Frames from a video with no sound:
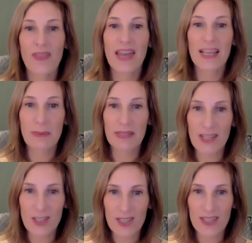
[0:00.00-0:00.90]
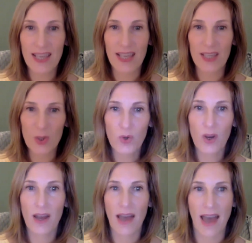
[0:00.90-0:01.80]
the expectations that you
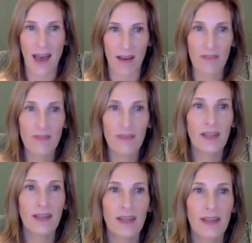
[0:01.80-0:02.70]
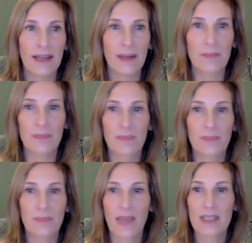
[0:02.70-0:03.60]
have,
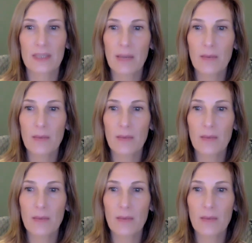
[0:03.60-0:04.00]
and to become